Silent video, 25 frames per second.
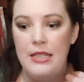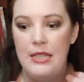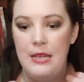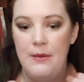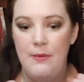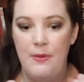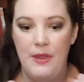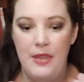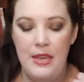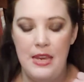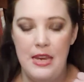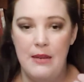
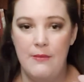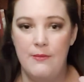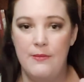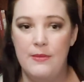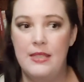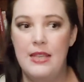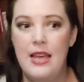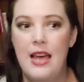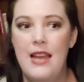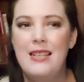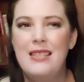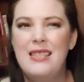deep
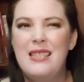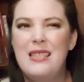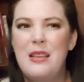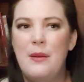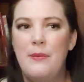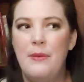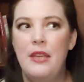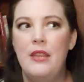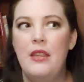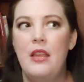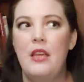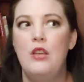themes, and it's
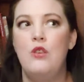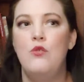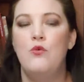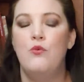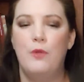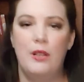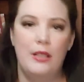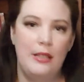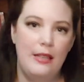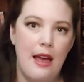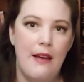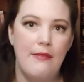something that you
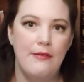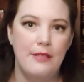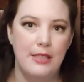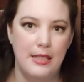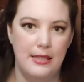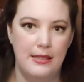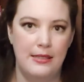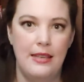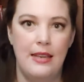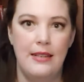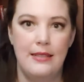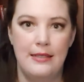really have
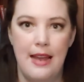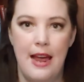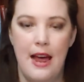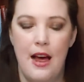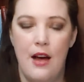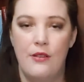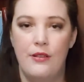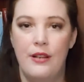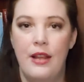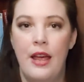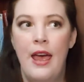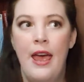to sit
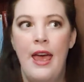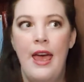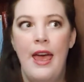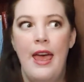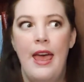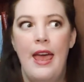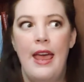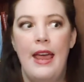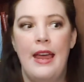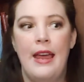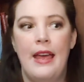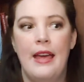down
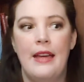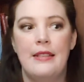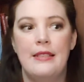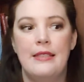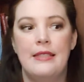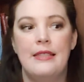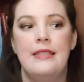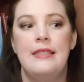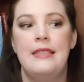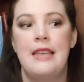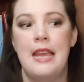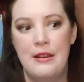
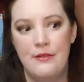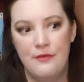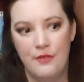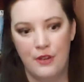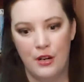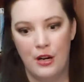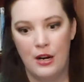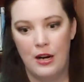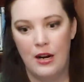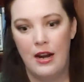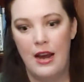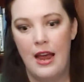and
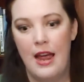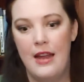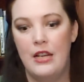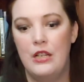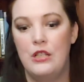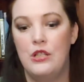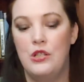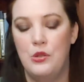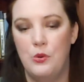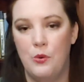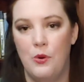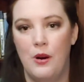savor and
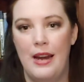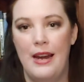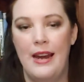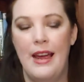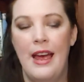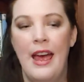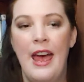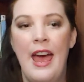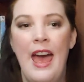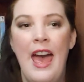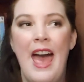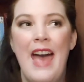
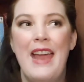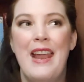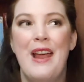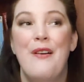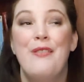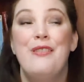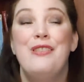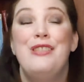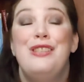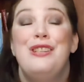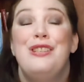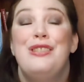enjoy. And
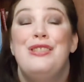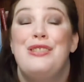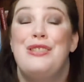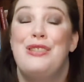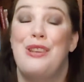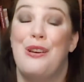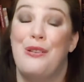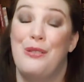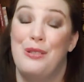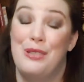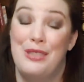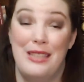I was just
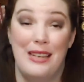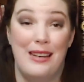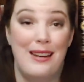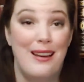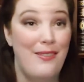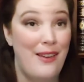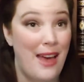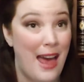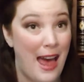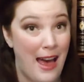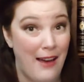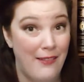so sick
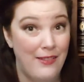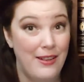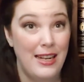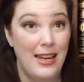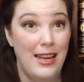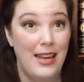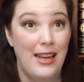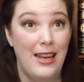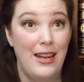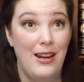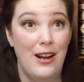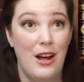of
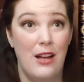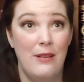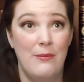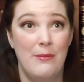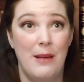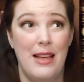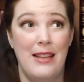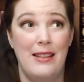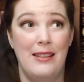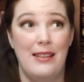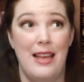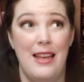having it on
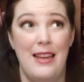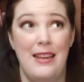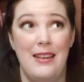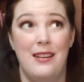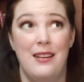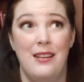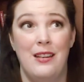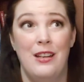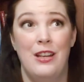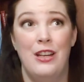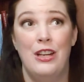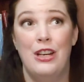my
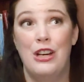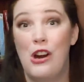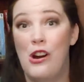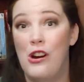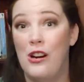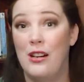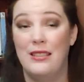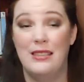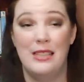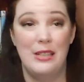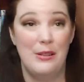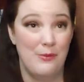like
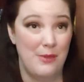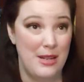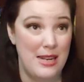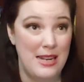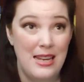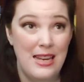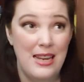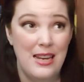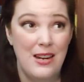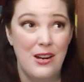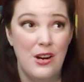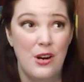currently
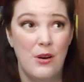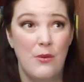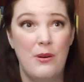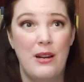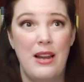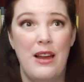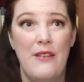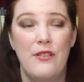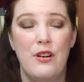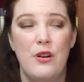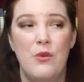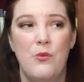reading or
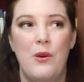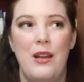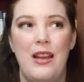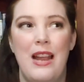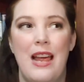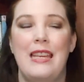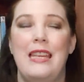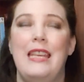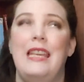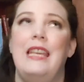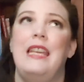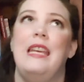whatever
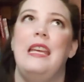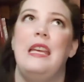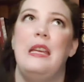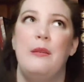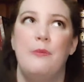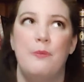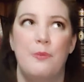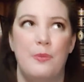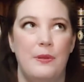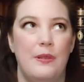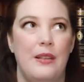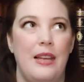when I
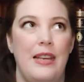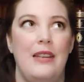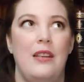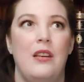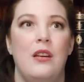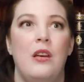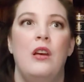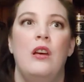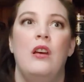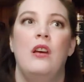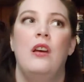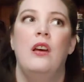keep
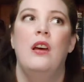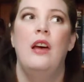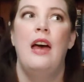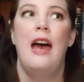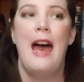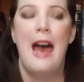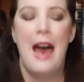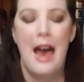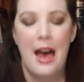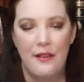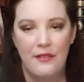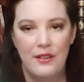like
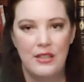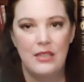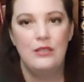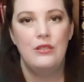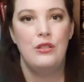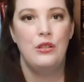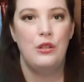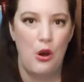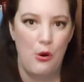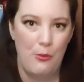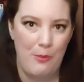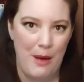having
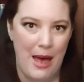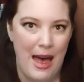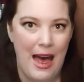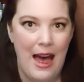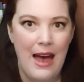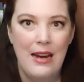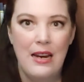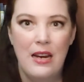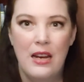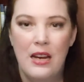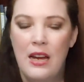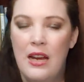to go
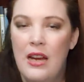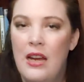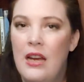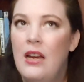back.